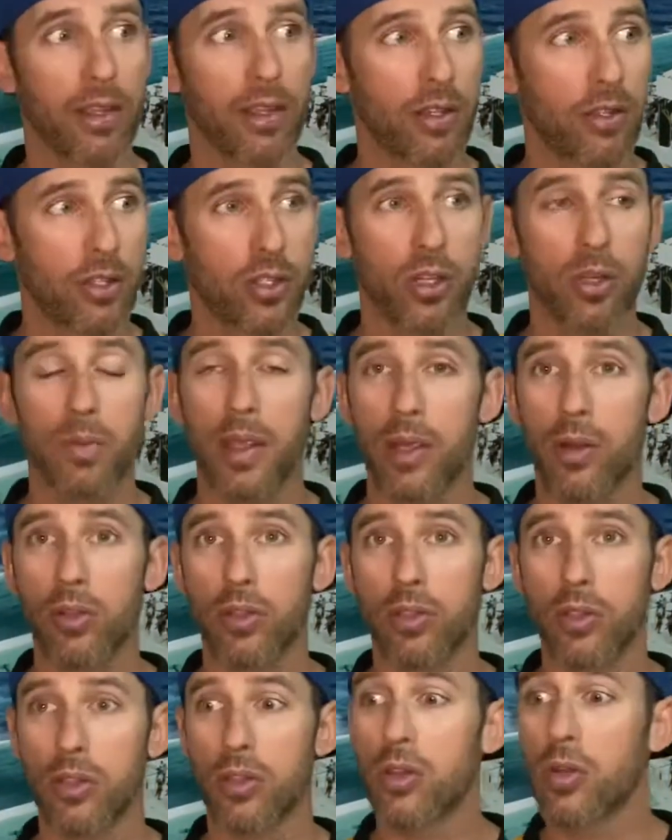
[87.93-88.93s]
You should be able
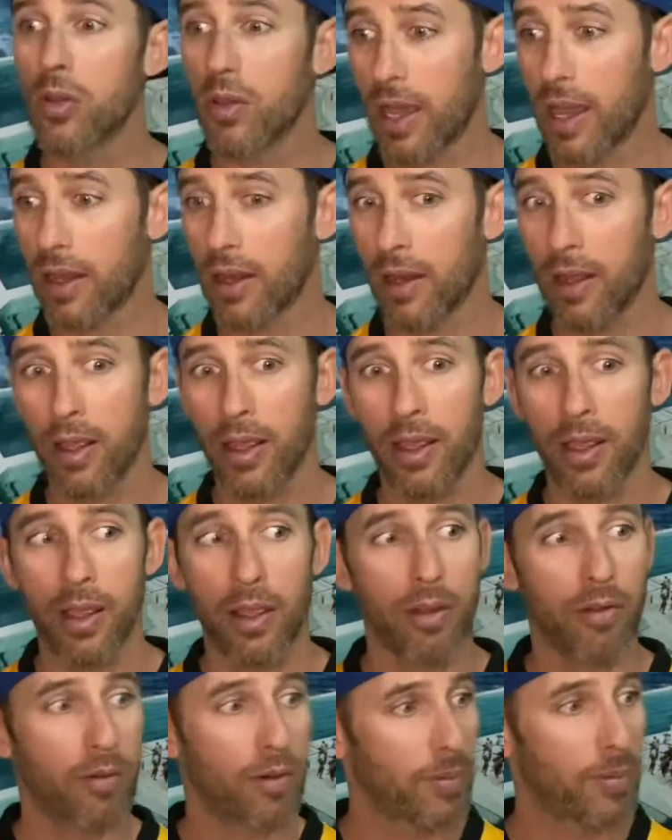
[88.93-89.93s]
to do that
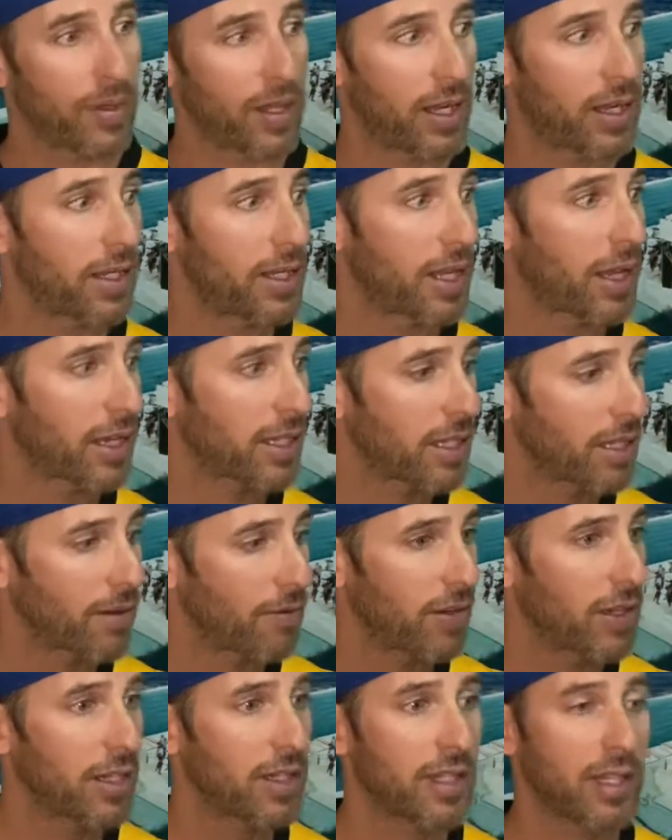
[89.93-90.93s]
from day-to-day
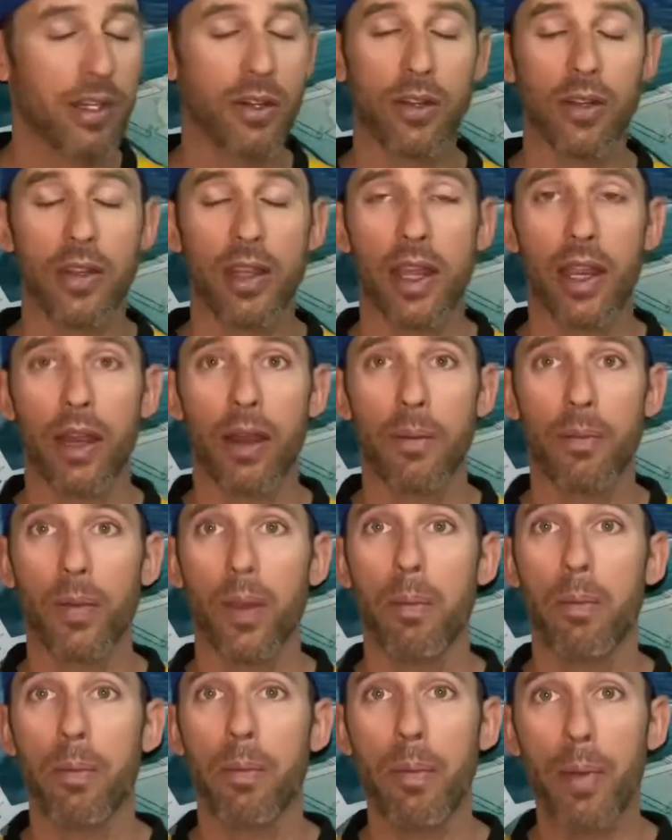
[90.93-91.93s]
activities here and there.
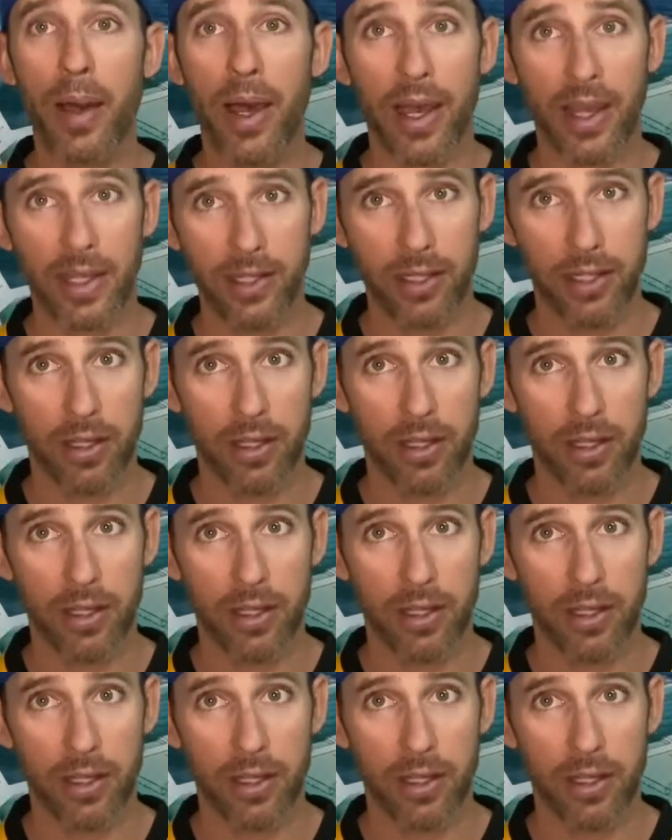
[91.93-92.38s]
But